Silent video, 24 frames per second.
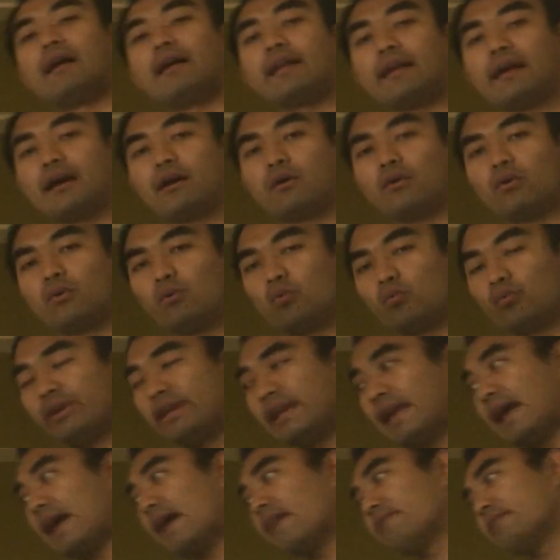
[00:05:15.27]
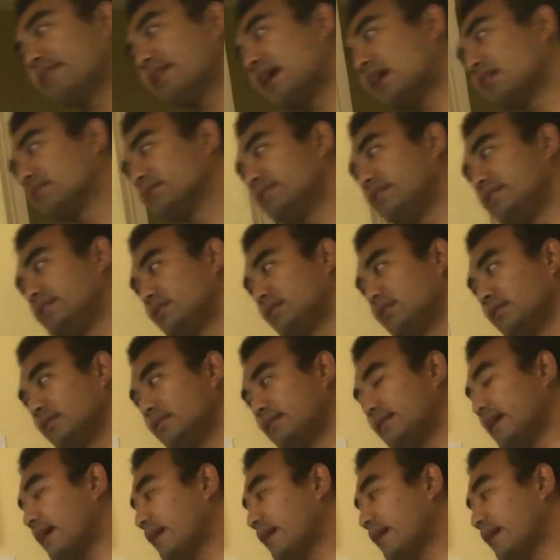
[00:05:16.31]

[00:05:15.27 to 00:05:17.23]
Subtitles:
And now we have another letter